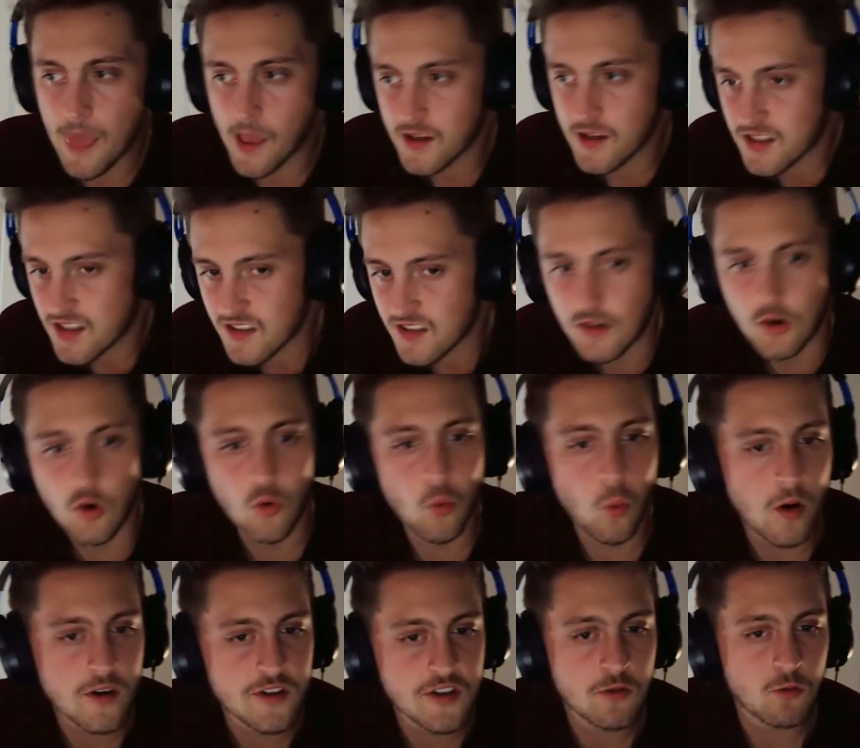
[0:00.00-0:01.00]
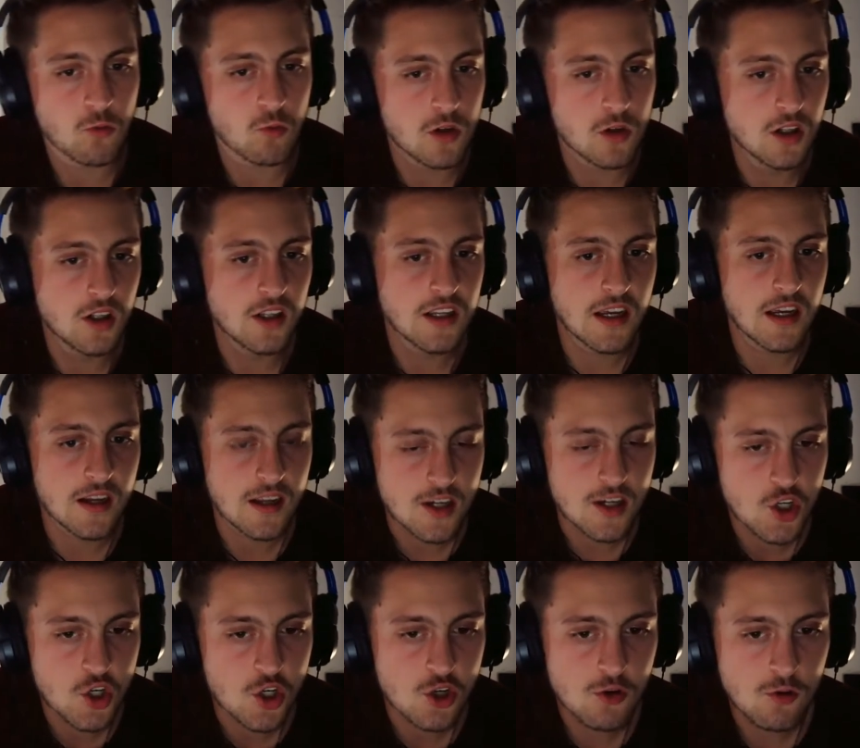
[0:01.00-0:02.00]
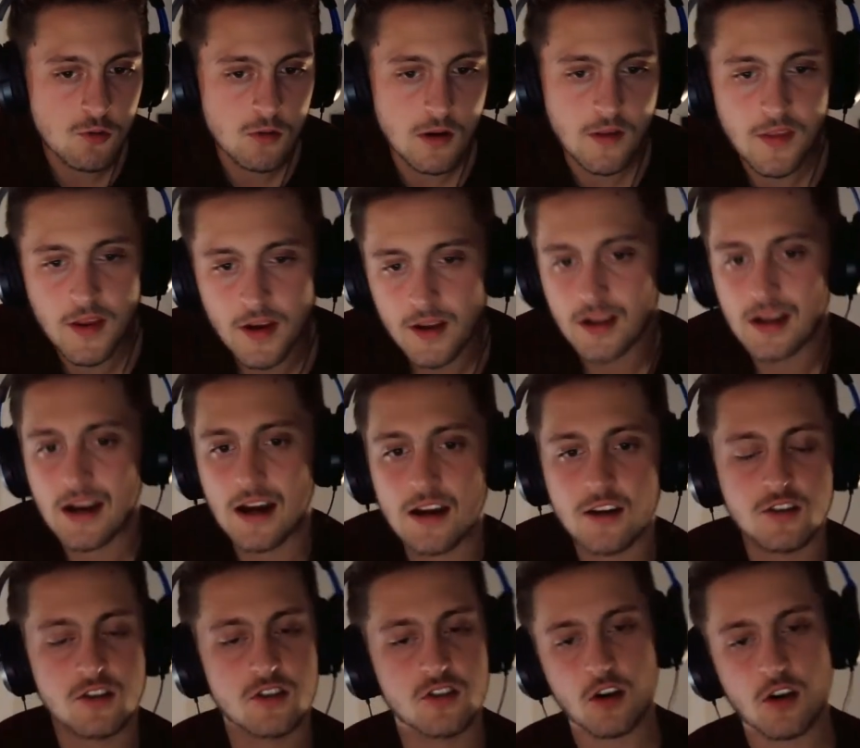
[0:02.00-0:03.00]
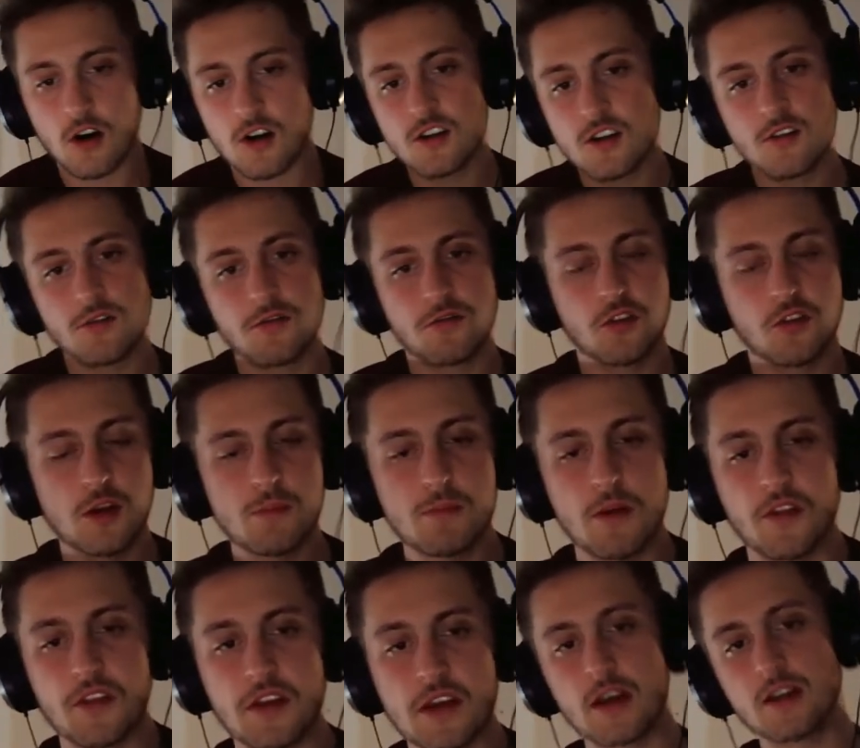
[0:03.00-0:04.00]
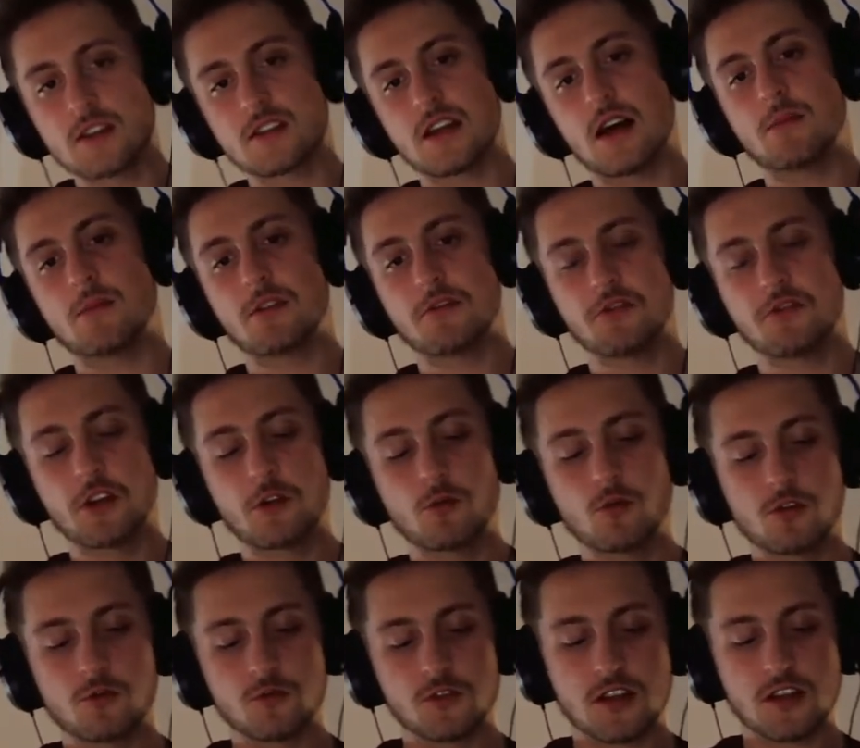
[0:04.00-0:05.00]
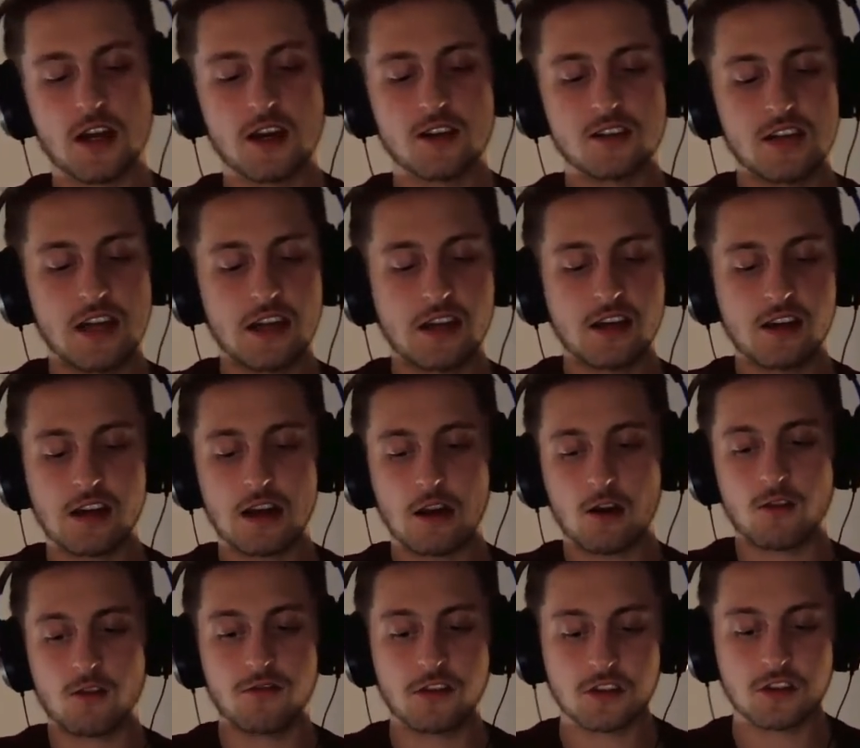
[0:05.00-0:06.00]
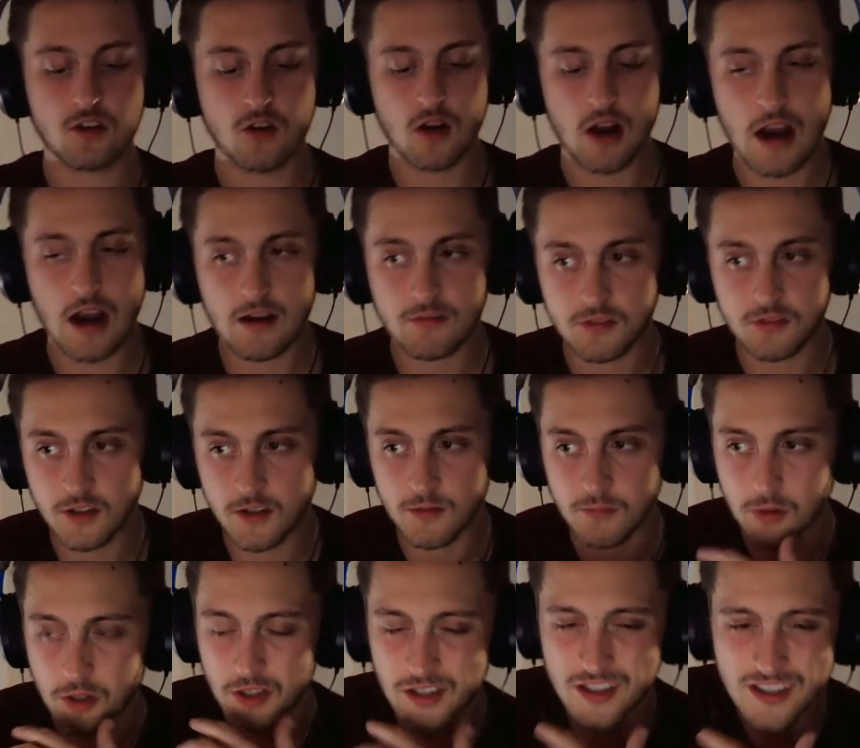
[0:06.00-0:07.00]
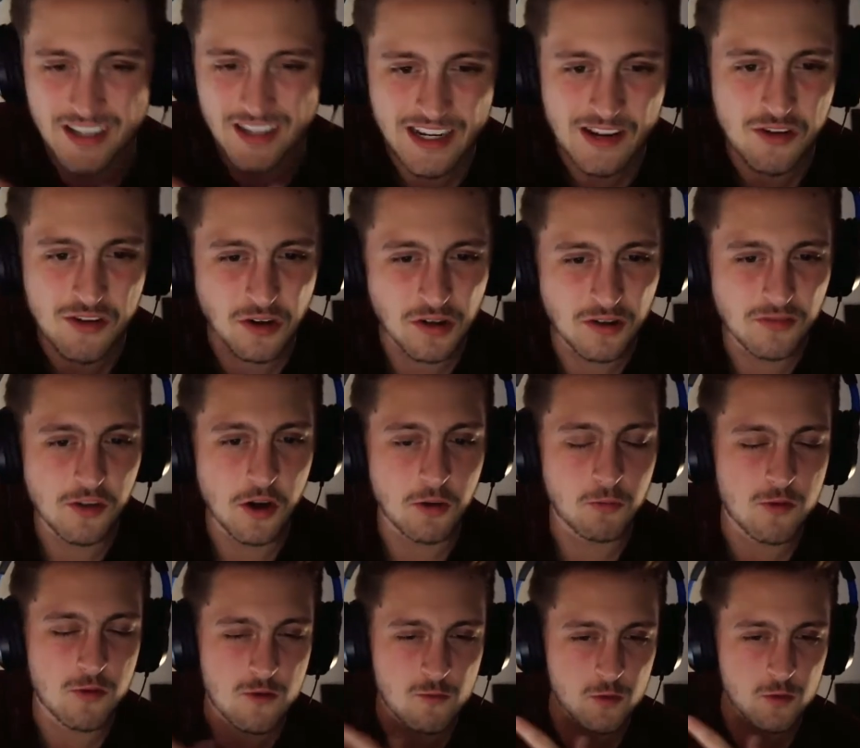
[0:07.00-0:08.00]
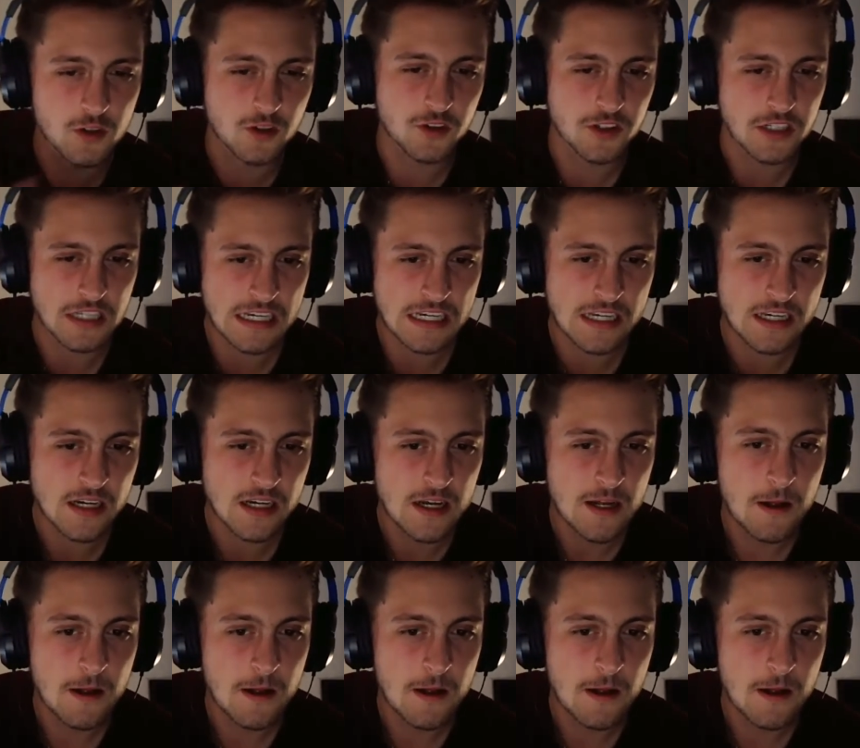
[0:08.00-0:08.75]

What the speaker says: still wasn't really an issue. And then it kind of started to flip at the end. Tommy Fleetwood was kind of taking care of Victor Hovland, but neither of them were really.